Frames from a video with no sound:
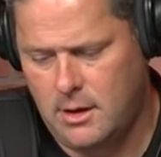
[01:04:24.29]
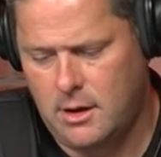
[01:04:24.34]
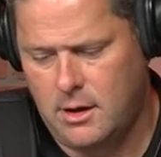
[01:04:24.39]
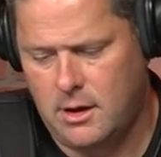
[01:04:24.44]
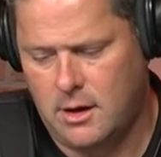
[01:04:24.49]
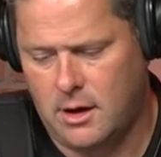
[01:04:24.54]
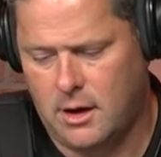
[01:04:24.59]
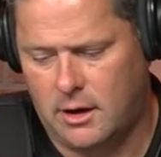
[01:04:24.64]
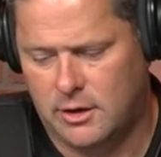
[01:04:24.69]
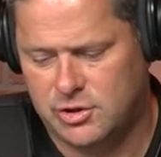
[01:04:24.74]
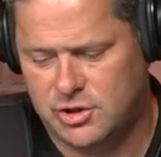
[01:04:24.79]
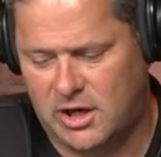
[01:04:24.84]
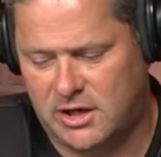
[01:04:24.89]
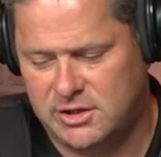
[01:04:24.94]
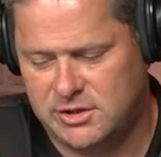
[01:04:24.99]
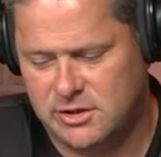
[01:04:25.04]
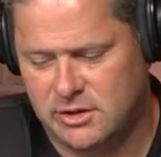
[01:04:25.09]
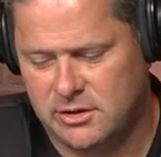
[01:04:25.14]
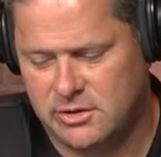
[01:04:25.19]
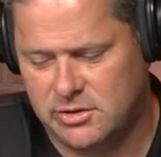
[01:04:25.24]
Uh, Jay
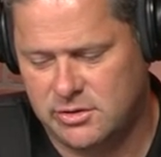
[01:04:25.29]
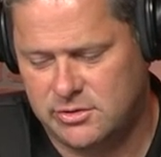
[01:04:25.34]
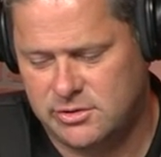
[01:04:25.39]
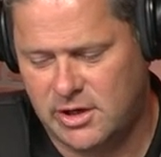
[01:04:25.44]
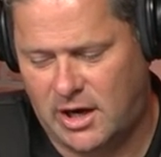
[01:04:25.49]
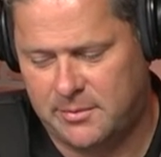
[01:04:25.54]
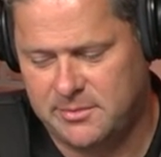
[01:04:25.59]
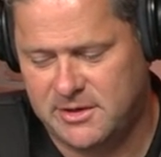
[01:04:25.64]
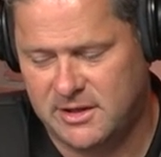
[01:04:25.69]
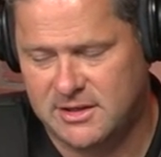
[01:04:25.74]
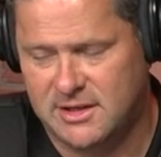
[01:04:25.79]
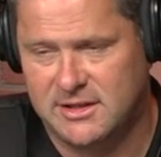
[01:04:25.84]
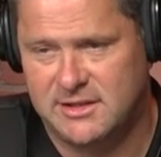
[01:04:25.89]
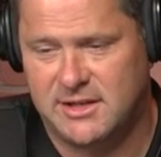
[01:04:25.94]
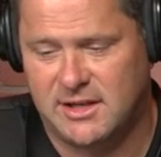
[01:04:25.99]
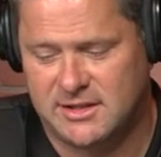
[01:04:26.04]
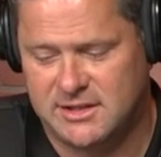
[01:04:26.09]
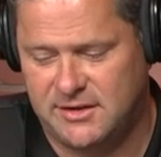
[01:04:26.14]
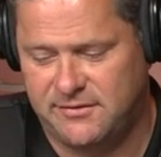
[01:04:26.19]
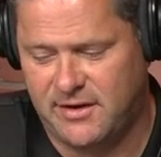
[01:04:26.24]
Shipe says it's
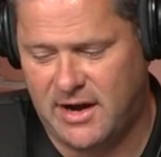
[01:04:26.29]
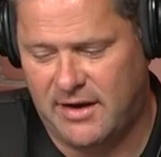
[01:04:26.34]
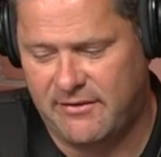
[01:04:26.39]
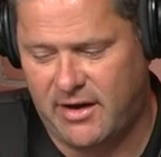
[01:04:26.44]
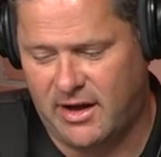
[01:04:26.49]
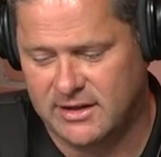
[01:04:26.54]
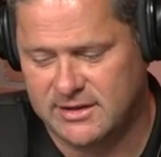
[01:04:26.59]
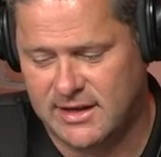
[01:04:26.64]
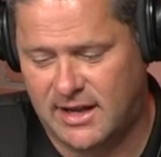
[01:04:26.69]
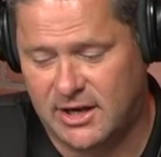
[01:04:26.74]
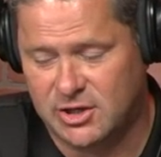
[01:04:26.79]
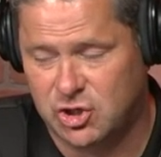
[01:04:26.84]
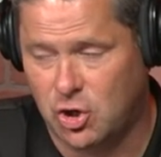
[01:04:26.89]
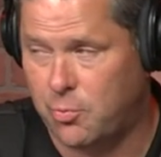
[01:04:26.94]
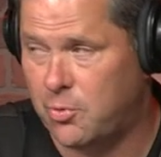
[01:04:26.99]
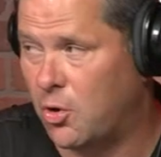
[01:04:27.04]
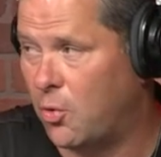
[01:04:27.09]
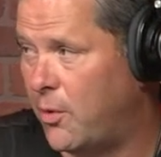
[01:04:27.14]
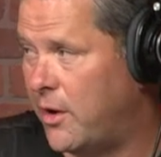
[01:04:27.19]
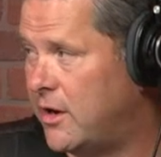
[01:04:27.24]
65 outside. I should
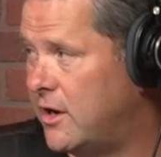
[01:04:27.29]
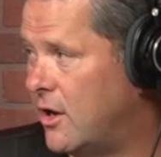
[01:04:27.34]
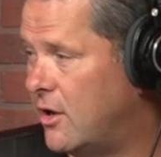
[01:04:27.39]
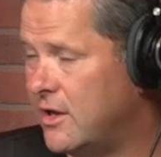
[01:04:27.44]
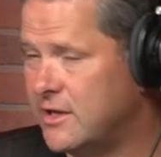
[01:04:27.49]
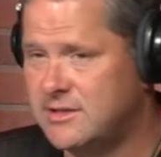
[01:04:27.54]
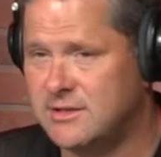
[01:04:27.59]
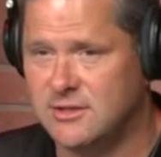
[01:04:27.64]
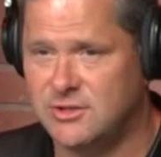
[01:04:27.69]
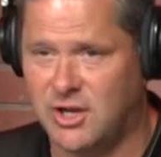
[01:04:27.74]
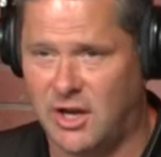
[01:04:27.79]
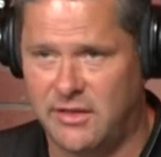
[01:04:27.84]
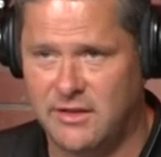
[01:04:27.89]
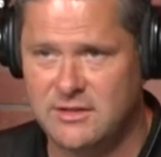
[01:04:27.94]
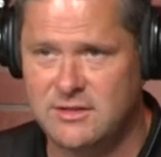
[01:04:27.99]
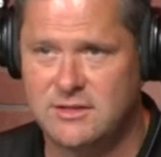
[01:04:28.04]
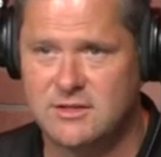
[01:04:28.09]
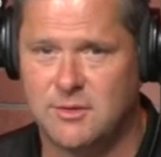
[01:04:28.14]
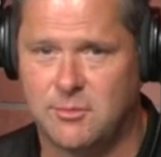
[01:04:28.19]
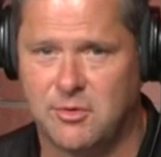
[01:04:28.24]
open a window. Listen, Jay,
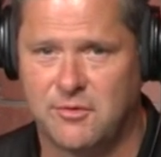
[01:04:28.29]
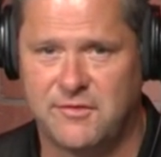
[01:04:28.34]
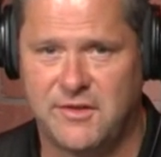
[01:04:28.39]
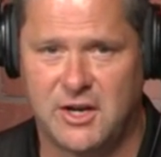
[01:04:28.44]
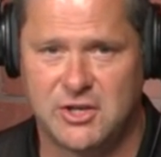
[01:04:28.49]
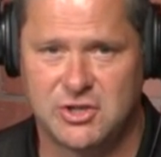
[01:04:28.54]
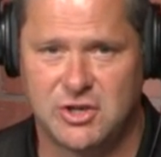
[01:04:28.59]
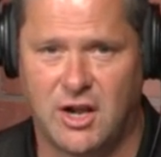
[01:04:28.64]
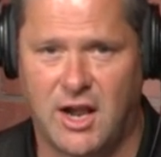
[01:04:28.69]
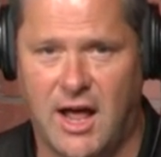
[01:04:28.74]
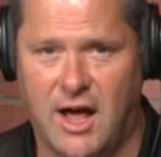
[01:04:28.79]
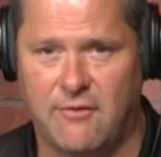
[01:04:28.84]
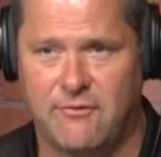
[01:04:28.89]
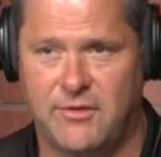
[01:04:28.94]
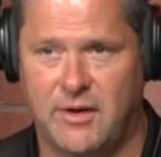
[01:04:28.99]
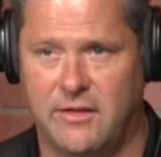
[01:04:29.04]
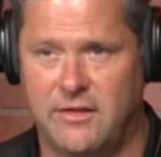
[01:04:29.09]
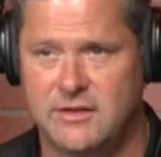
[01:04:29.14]
this is a professional outfit.